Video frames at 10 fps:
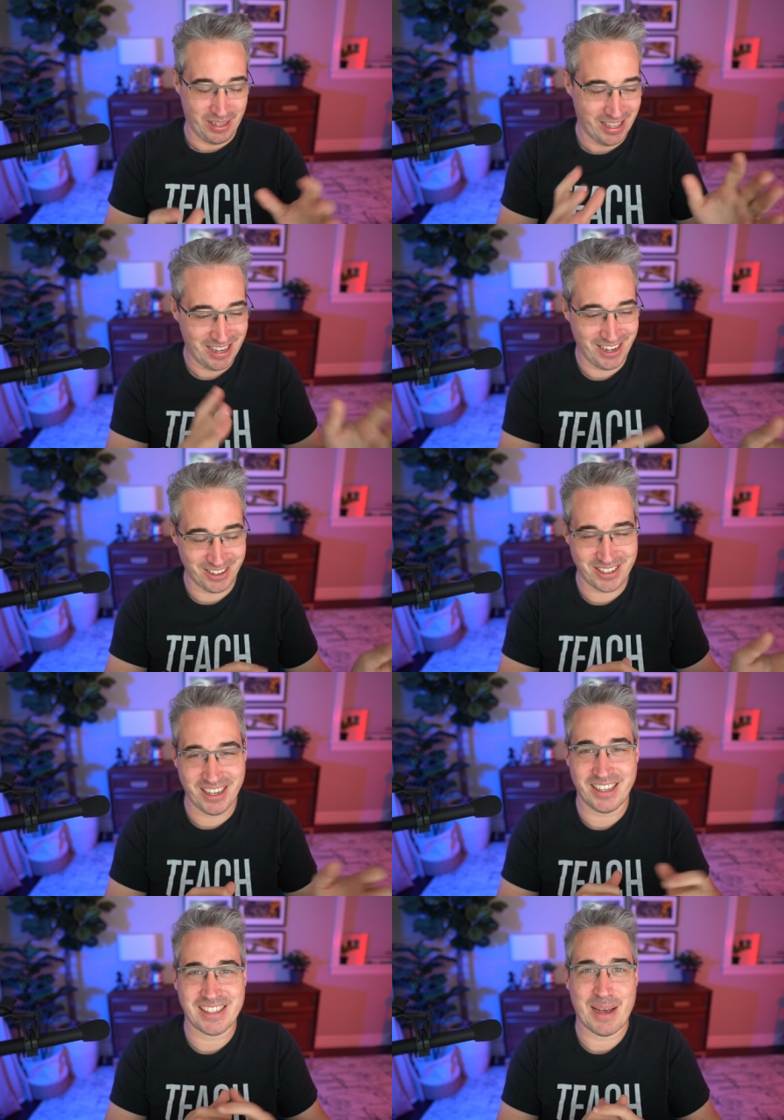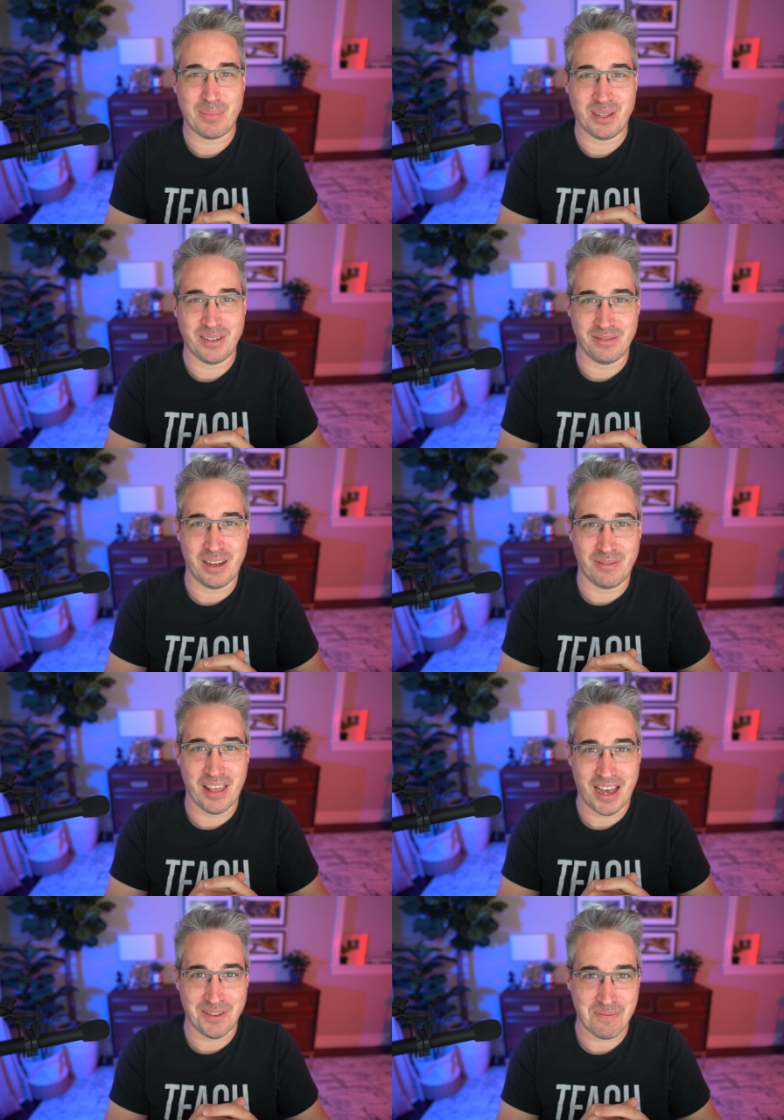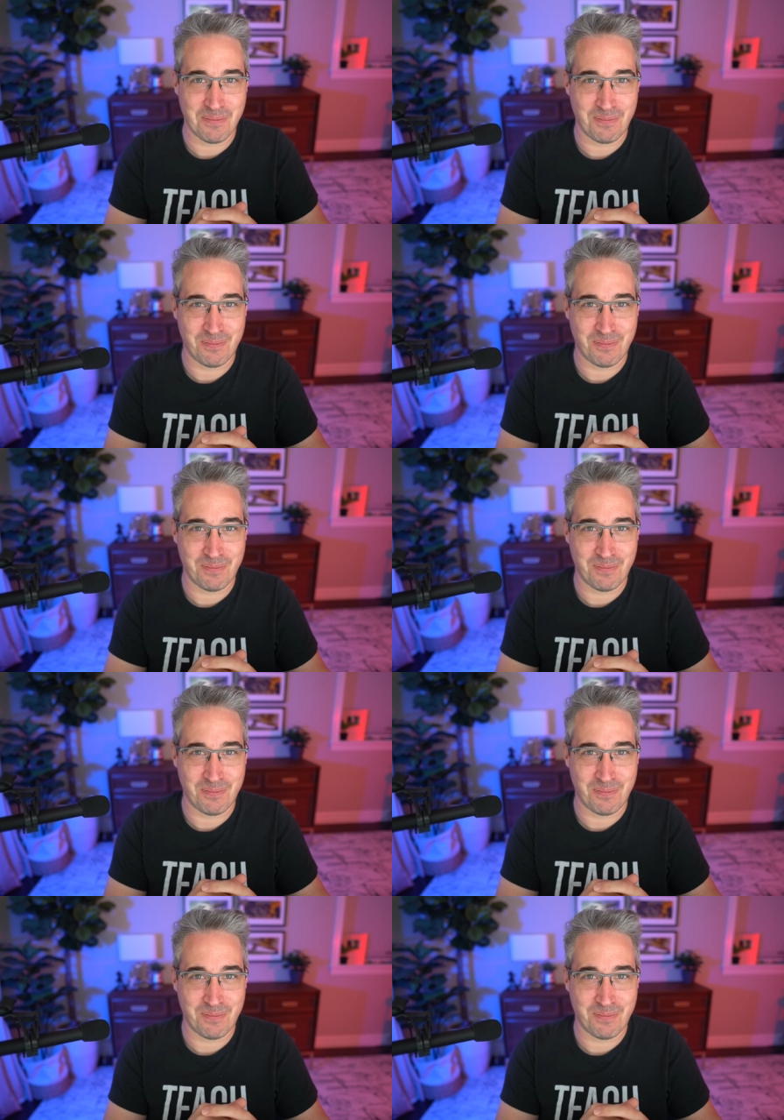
So here's an example of, of that.